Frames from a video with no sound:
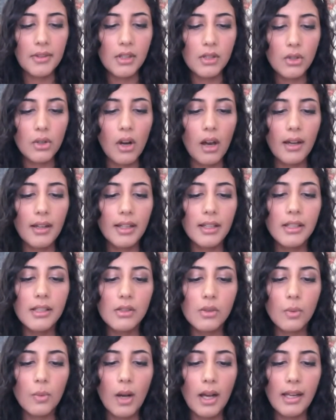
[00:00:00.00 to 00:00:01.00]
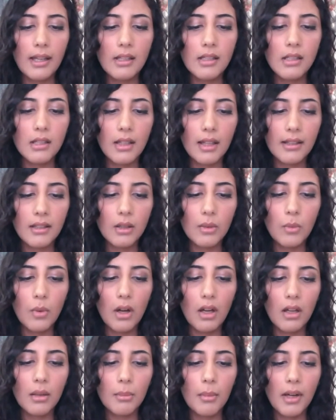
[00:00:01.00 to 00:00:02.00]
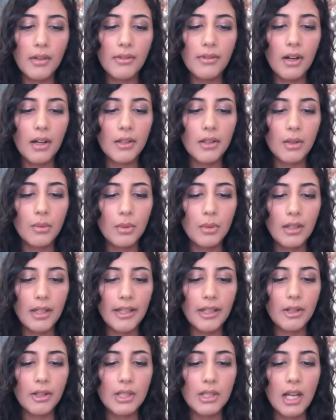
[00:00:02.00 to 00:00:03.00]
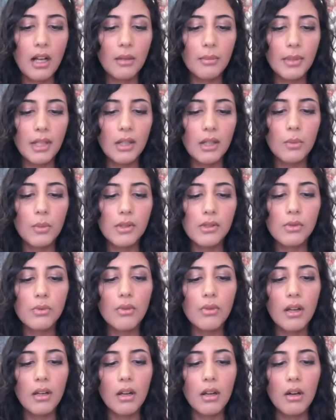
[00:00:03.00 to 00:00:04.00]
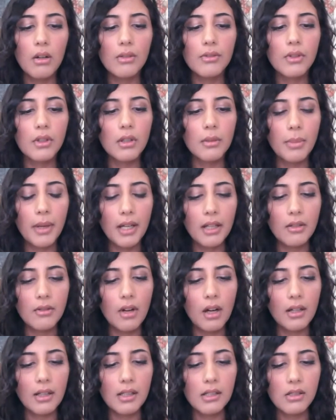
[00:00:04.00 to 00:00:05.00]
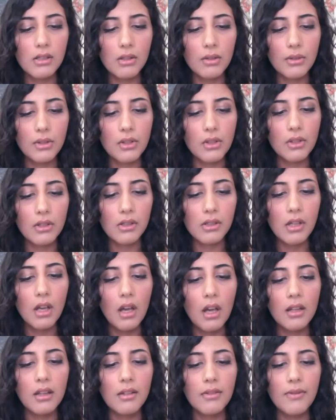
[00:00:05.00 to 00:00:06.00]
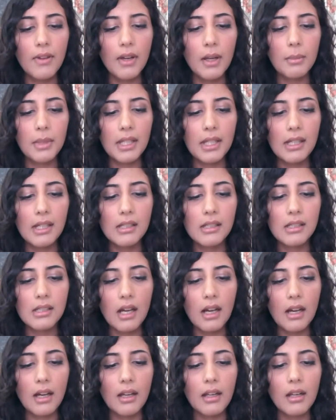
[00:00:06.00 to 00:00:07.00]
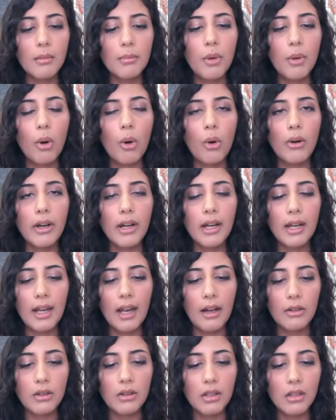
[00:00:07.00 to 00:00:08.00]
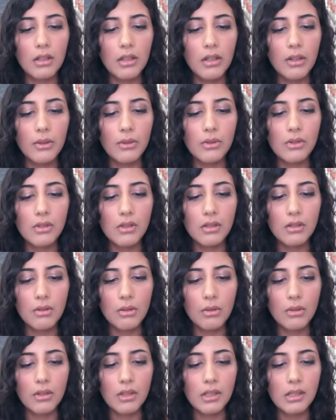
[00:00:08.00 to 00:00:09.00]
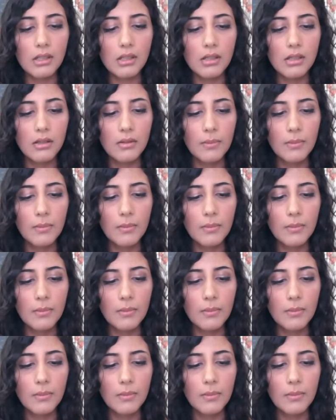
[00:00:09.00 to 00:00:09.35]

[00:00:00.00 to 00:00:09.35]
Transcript: The truck is white, like the one my father will later tell me was run over by Iraqi soldiers, the family inside pouring out the closed doors.